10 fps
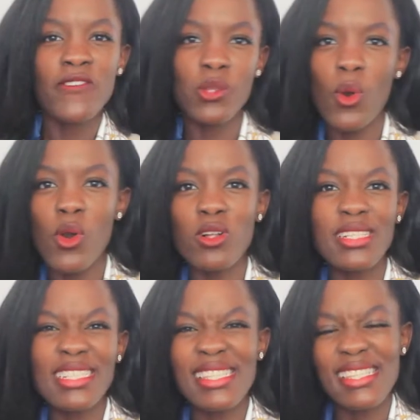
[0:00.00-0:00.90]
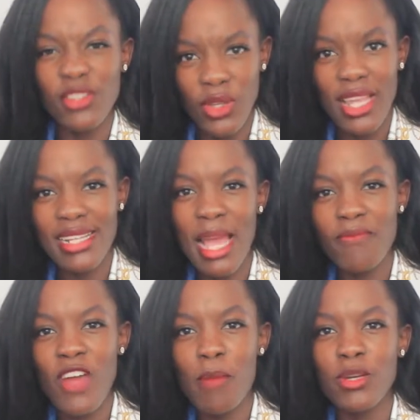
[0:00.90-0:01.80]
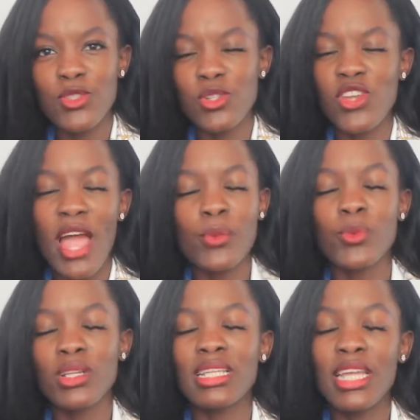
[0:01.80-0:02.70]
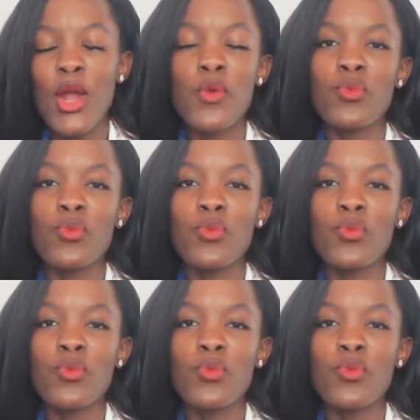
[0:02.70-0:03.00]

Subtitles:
floral and silky type fabrics, which I really